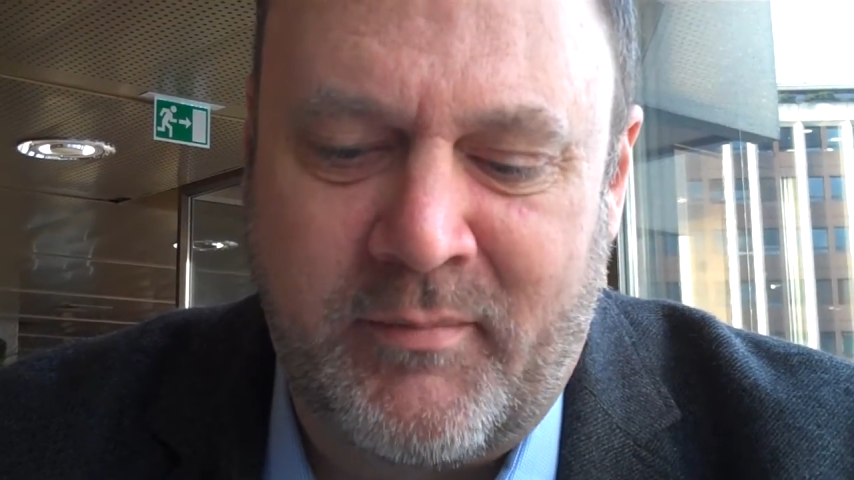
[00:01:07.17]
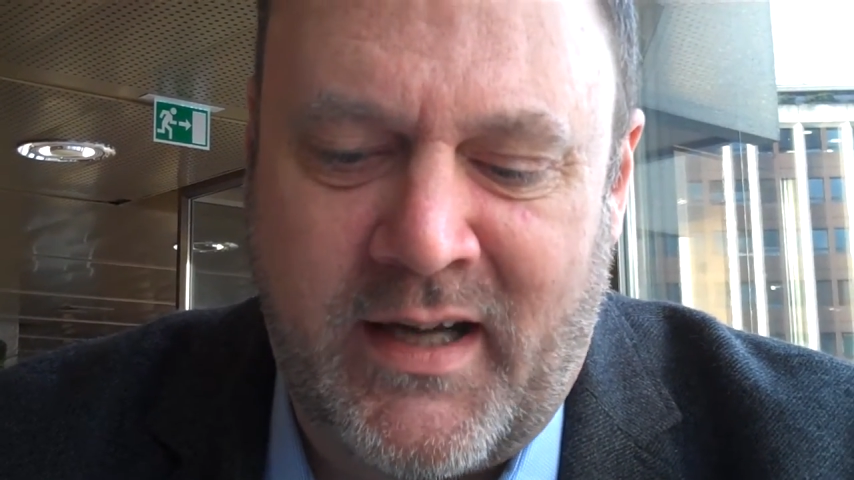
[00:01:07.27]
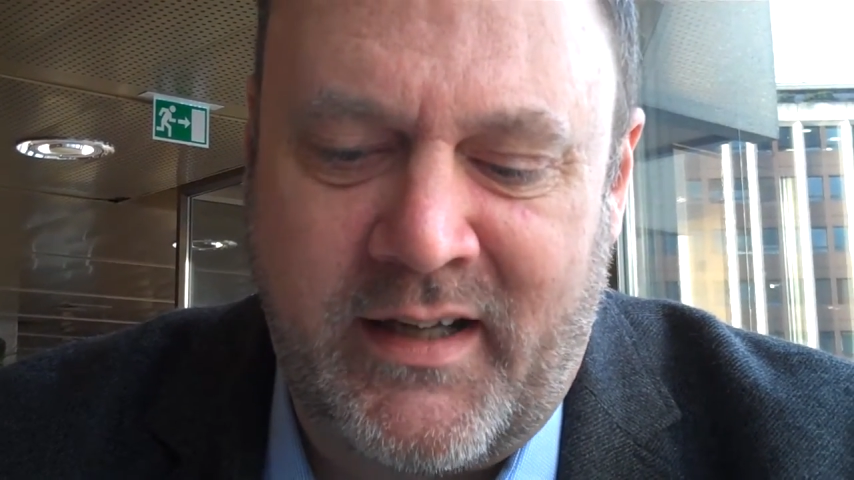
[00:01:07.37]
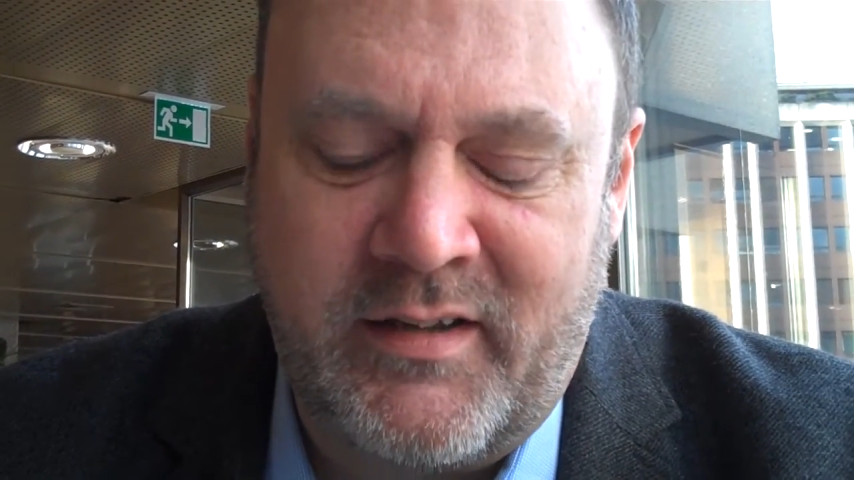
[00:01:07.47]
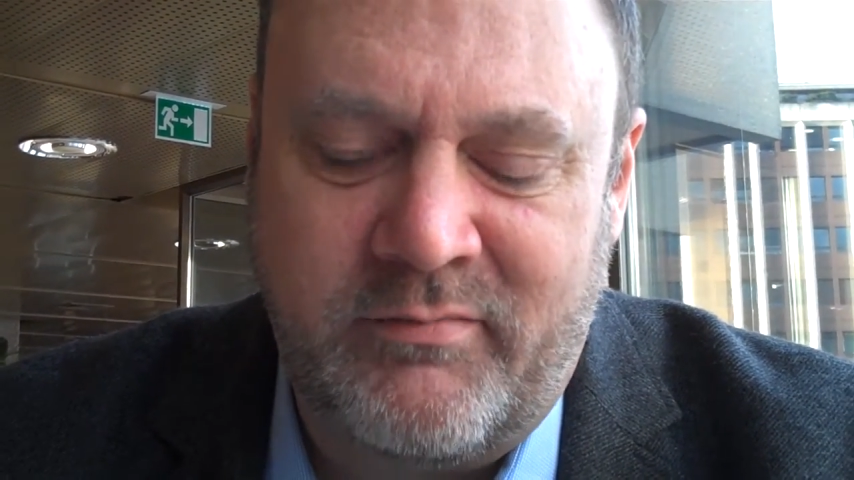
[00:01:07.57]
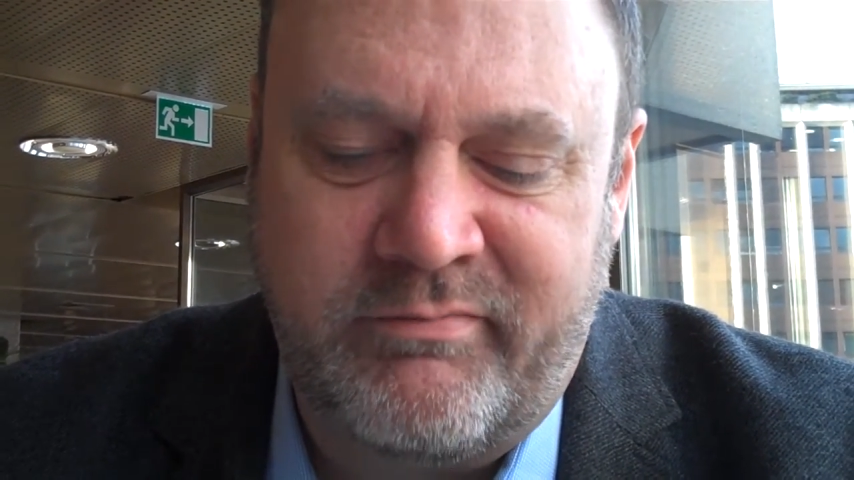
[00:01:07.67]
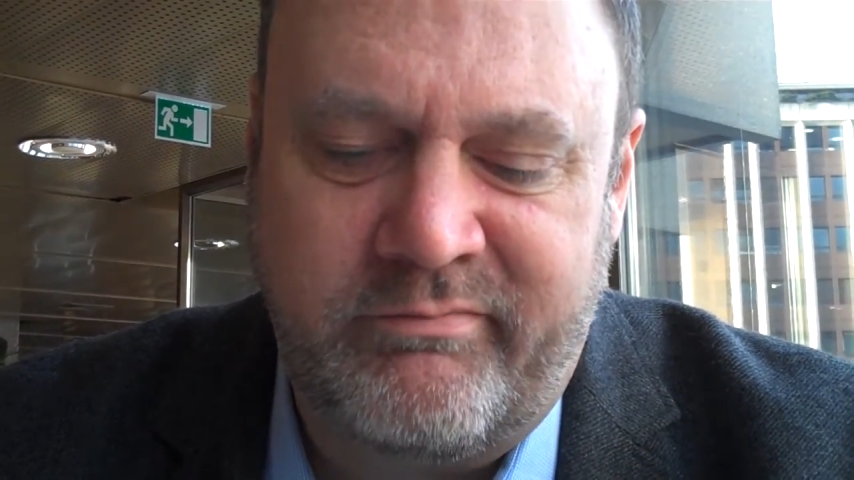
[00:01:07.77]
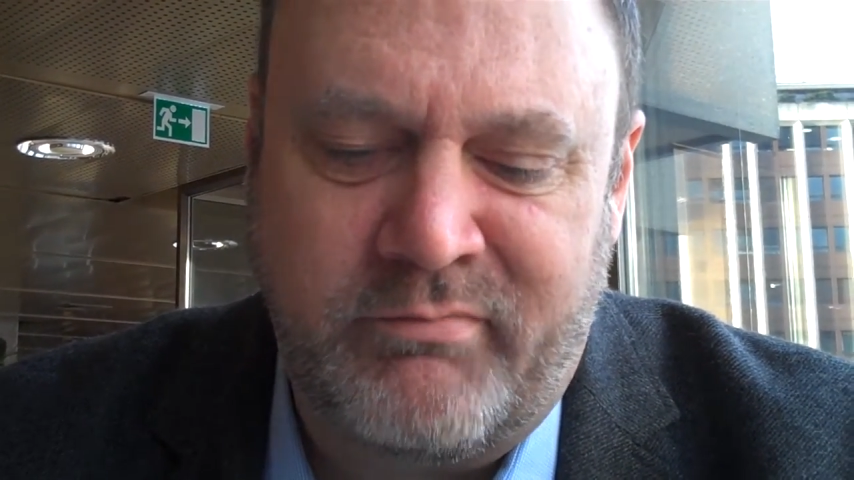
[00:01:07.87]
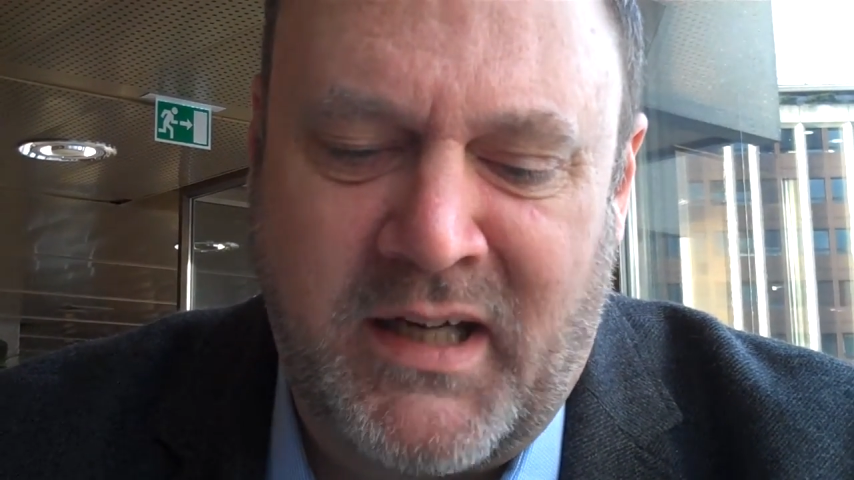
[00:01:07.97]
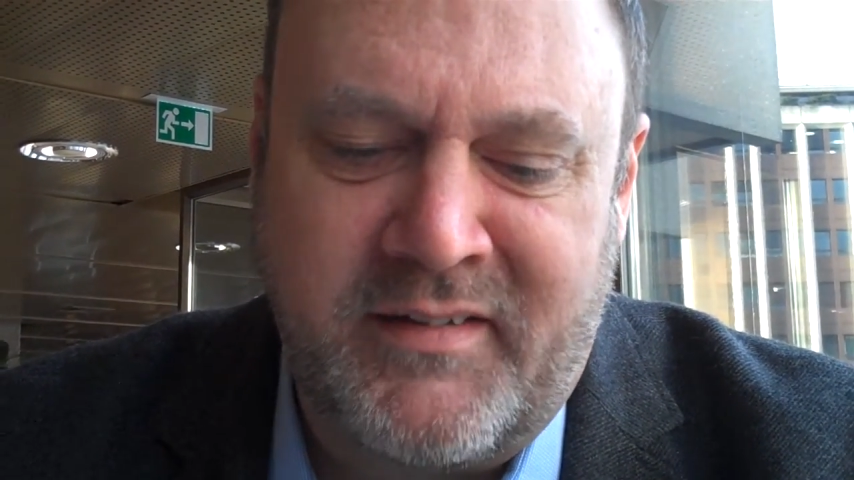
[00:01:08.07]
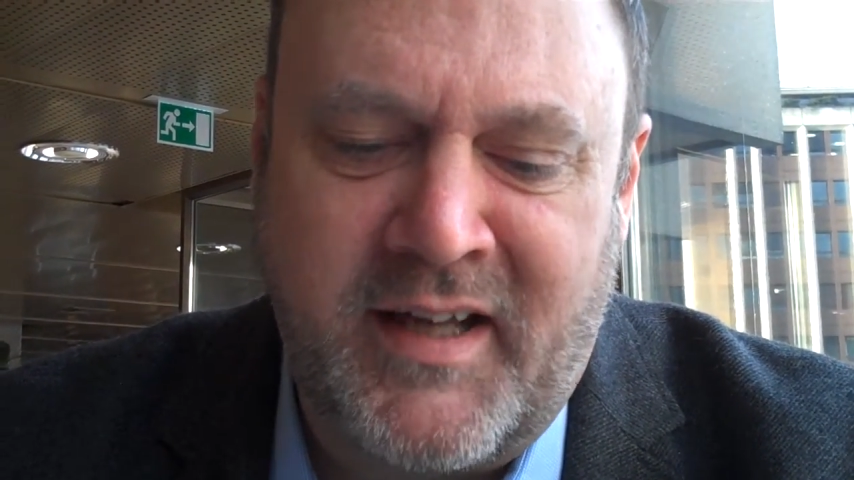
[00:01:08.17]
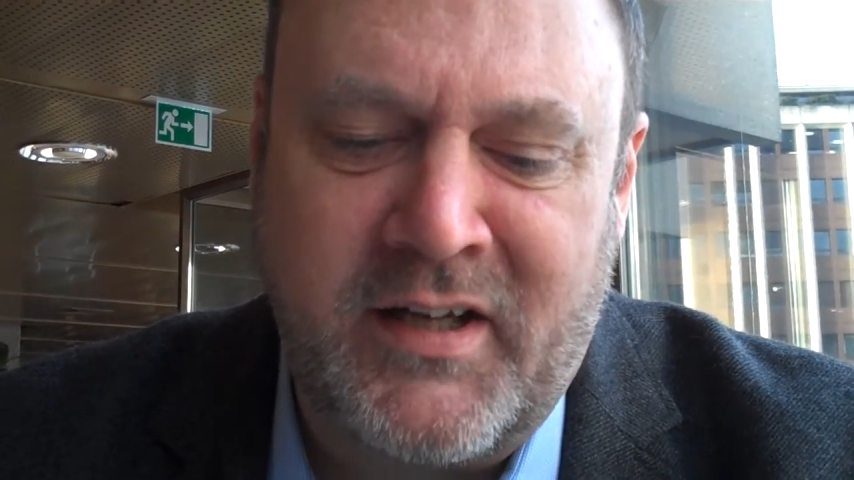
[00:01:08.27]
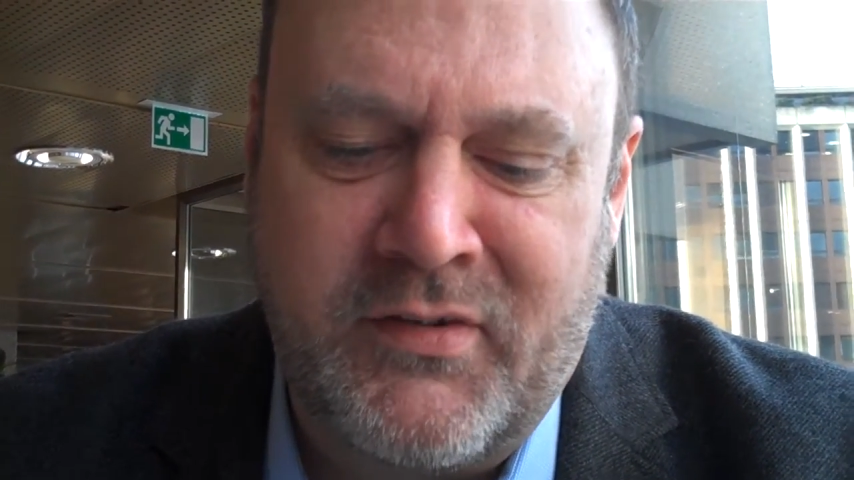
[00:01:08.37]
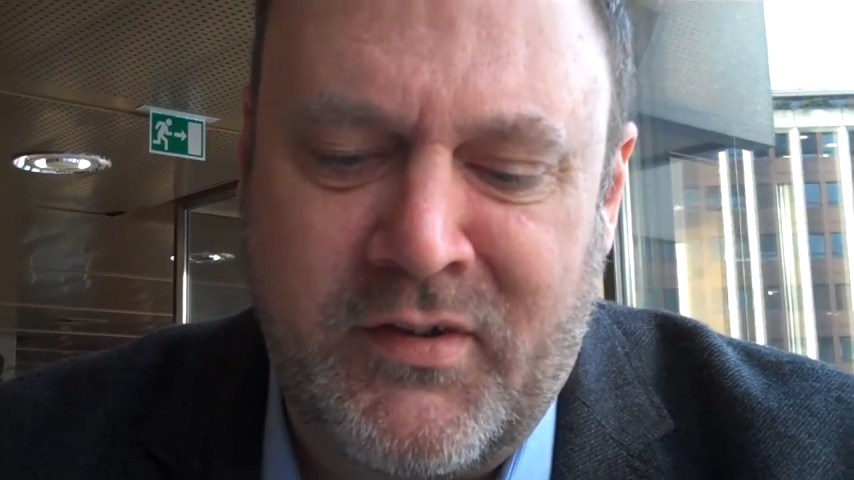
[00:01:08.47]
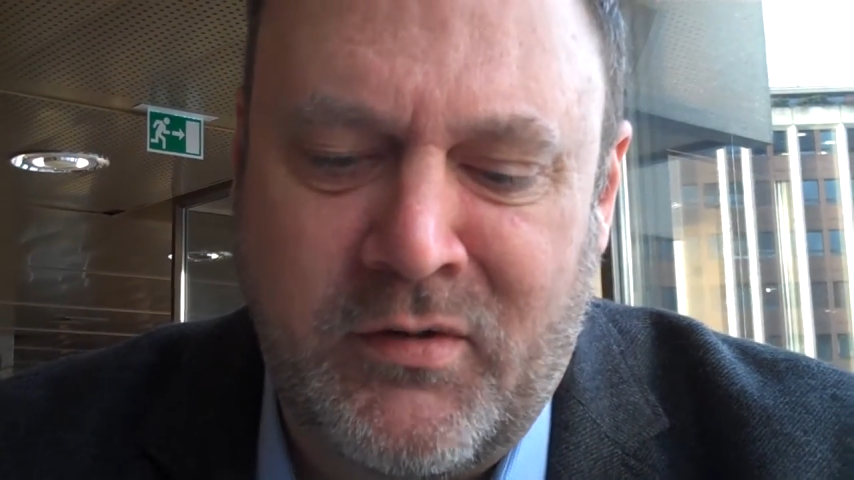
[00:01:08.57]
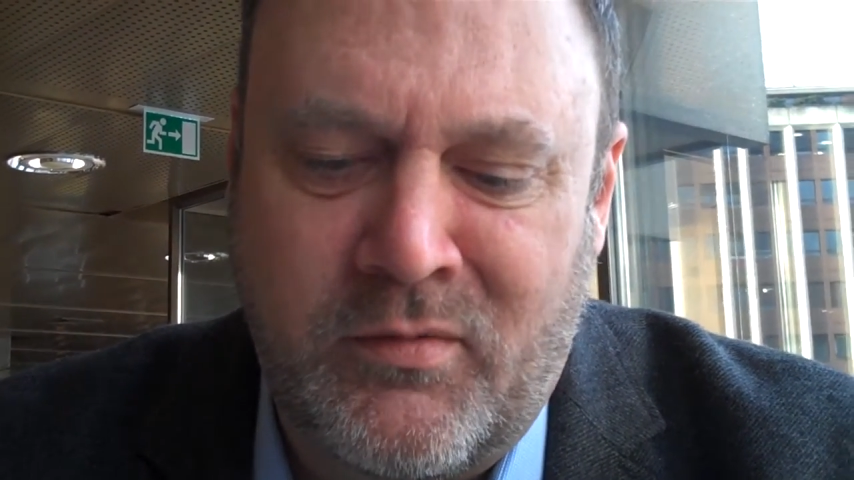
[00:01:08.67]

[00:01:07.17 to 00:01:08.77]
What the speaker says: my tendency